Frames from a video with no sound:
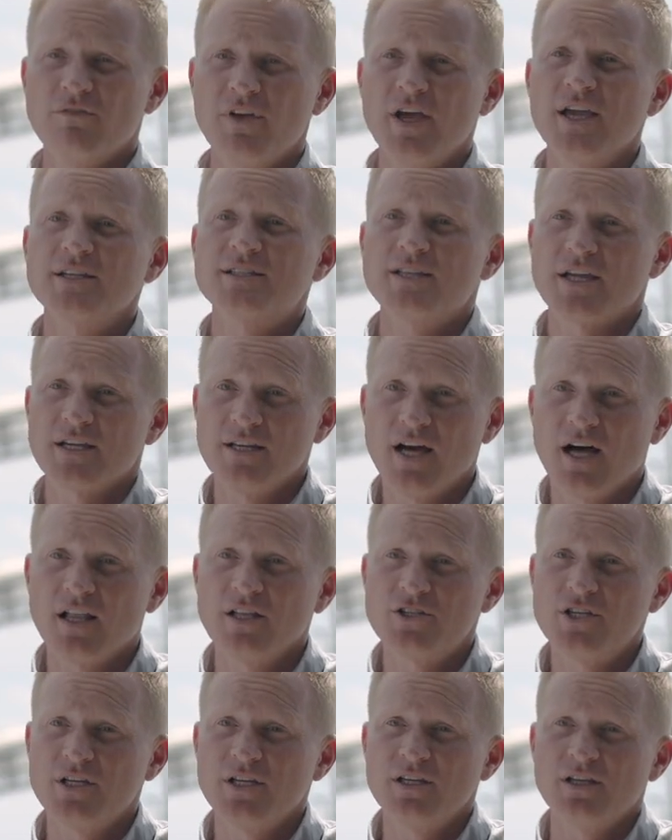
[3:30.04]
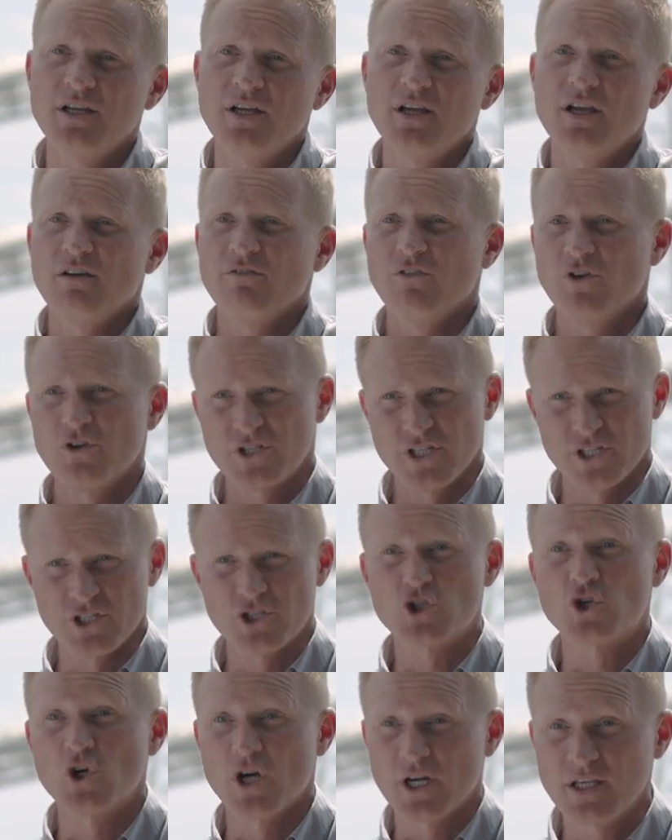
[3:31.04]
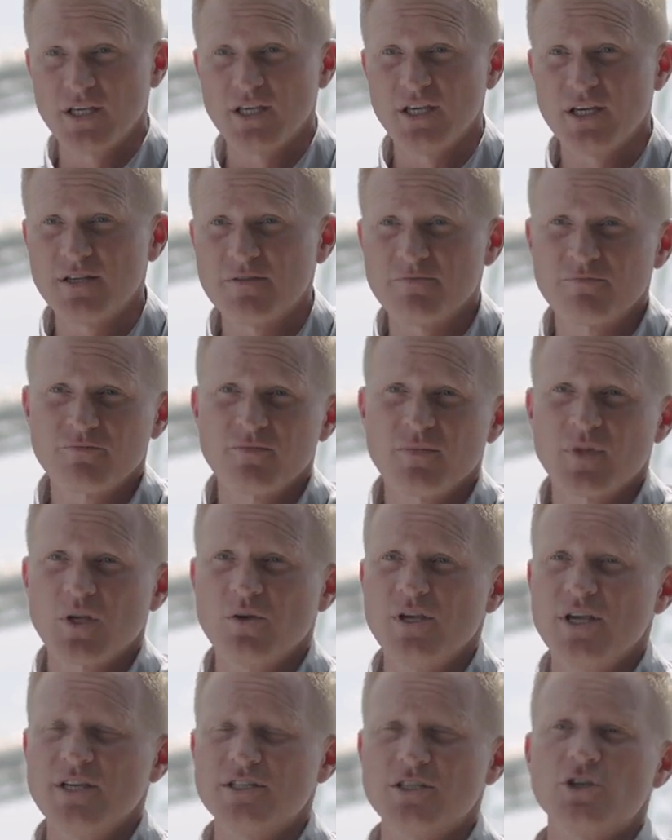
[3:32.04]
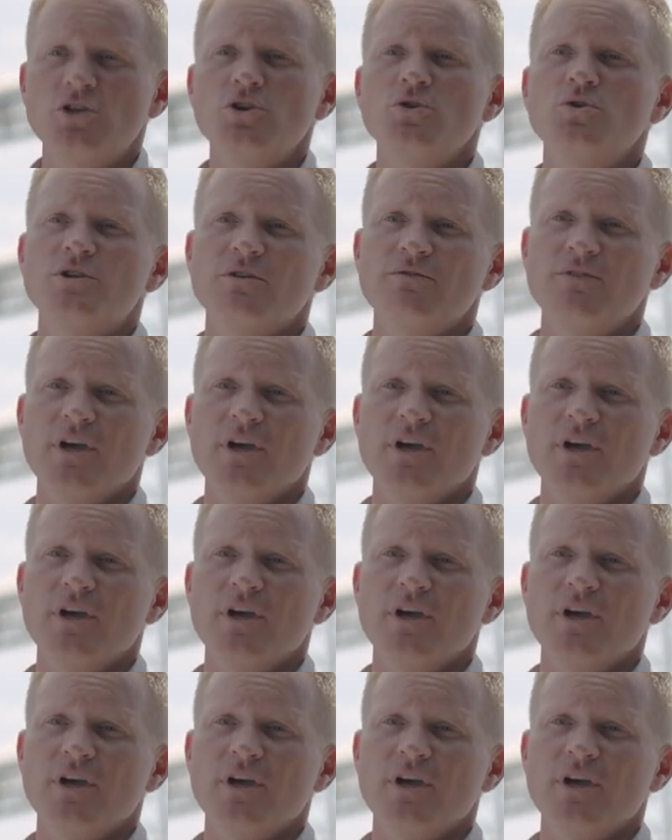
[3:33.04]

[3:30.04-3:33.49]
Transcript: conveying technology versus trucking it is a huge